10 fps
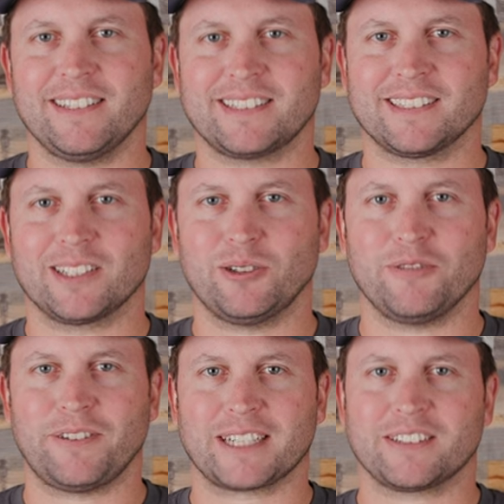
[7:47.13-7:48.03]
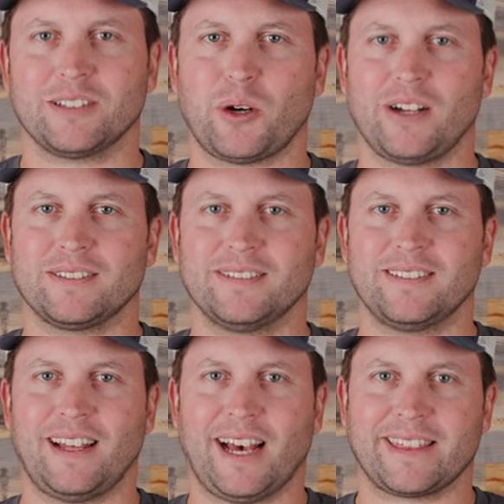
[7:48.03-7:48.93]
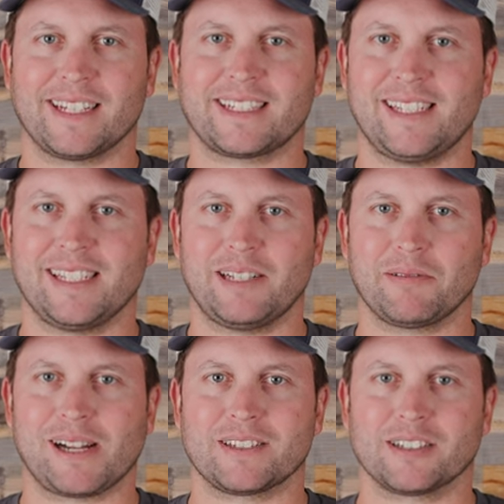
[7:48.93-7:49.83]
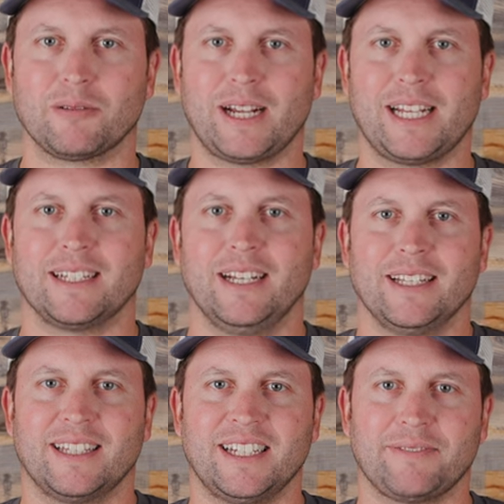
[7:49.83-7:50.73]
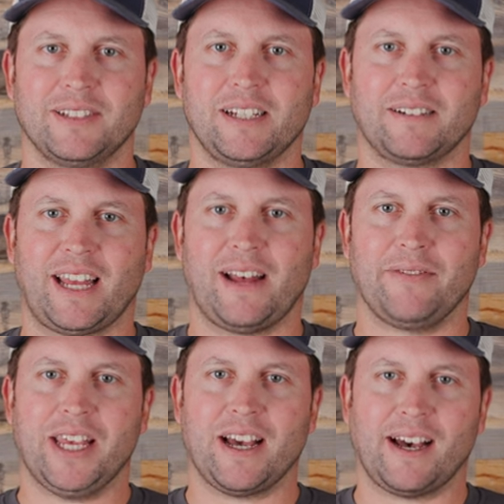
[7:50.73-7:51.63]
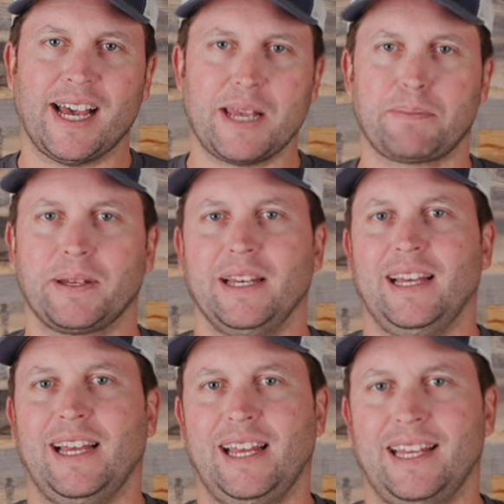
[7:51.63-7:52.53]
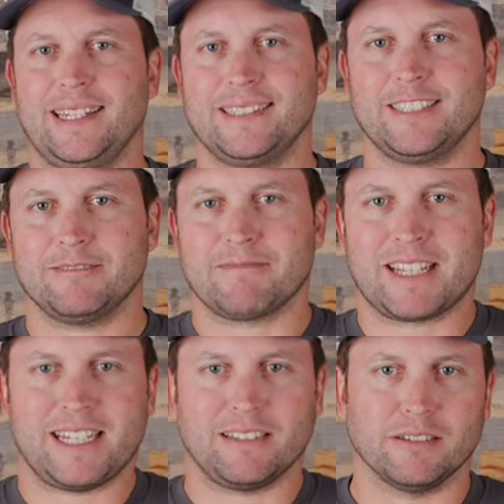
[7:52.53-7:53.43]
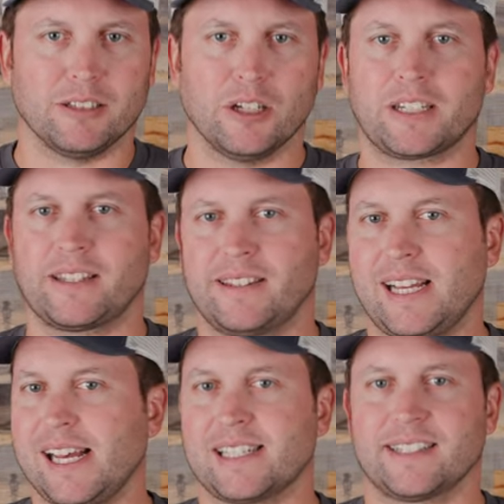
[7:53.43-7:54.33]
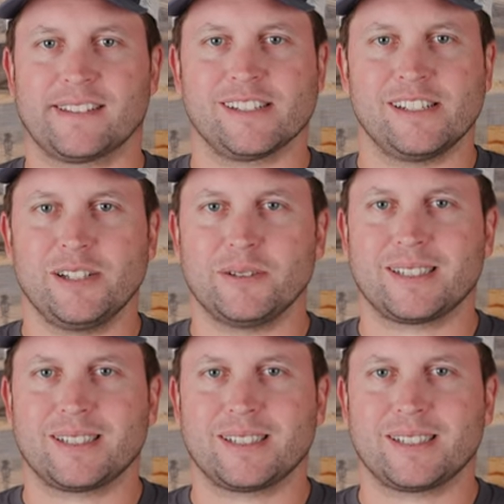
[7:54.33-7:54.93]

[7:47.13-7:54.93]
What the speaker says: least is the cool factor, and while I think TNT rods are great, they definitely don't have the hype and the look that the new